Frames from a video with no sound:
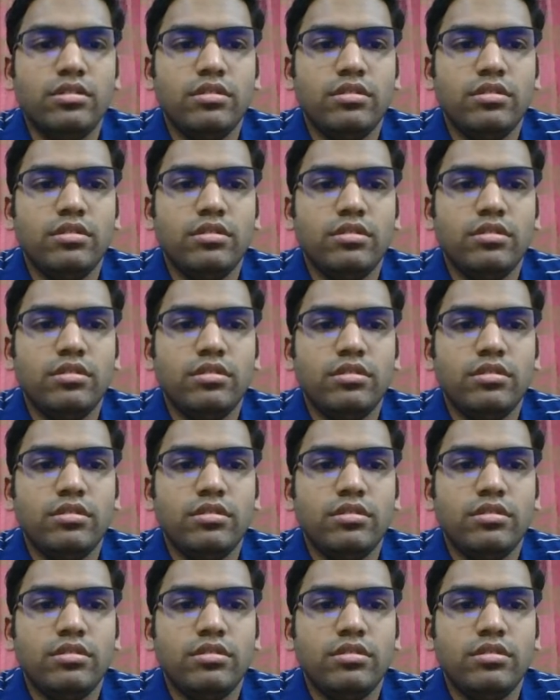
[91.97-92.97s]

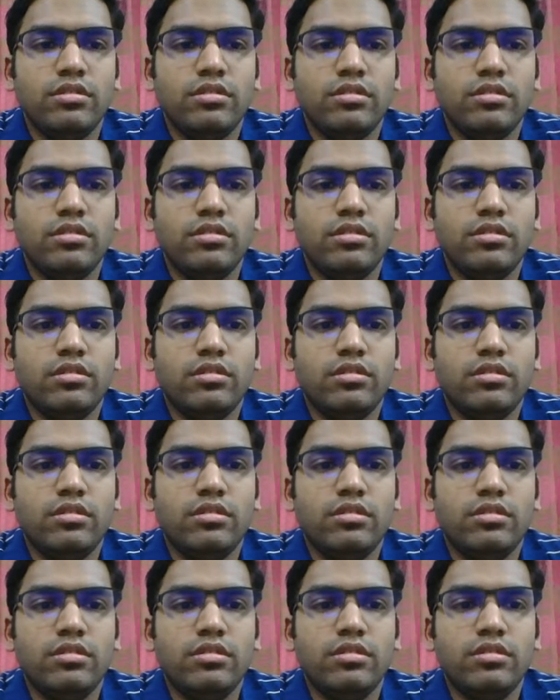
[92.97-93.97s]

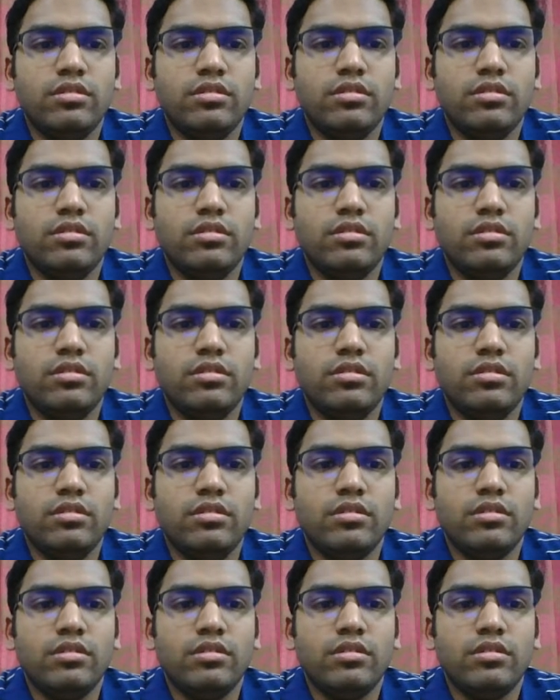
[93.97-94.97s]

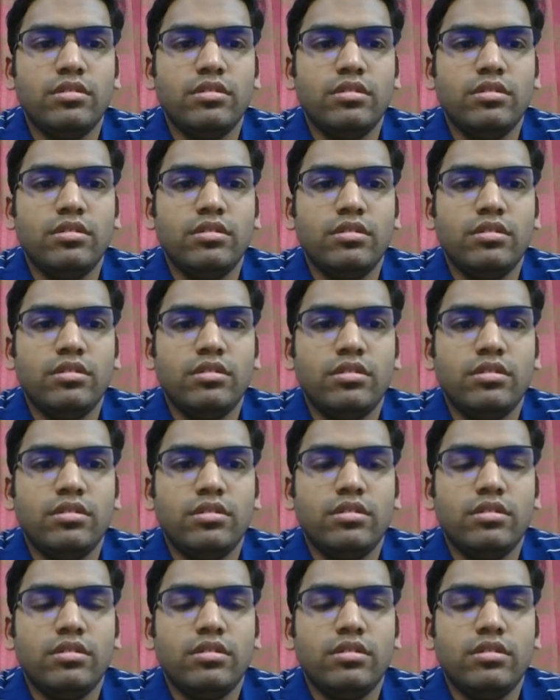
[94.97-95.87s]
No one is speaking in this clip.